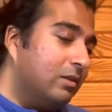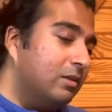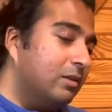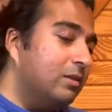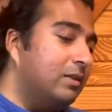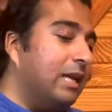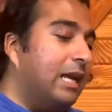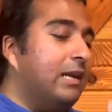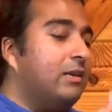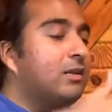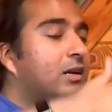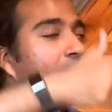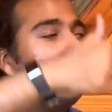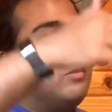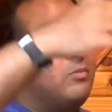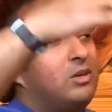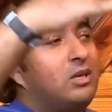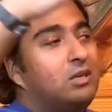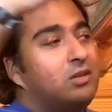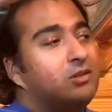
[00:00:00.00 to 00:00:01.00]
The
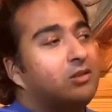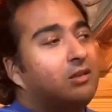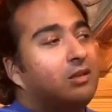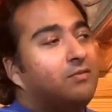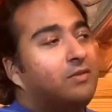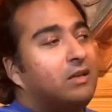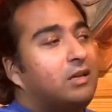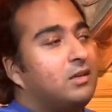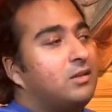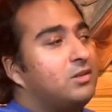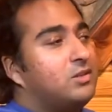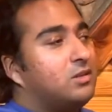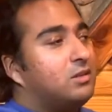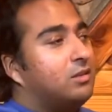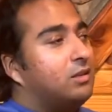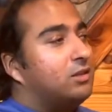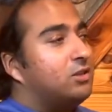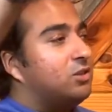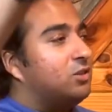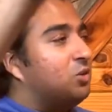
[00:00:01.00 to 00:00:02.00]
daytime he's living in his
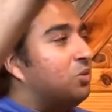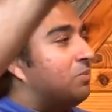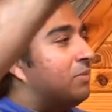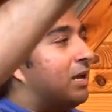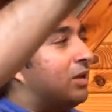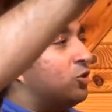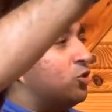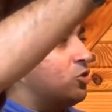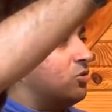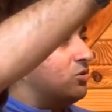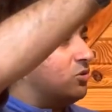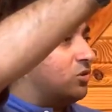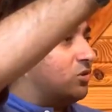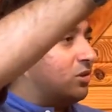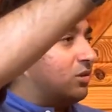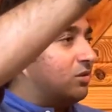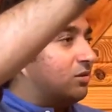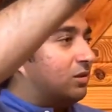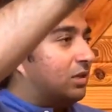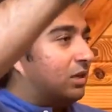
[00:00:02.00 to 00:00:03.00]
celestial mansions in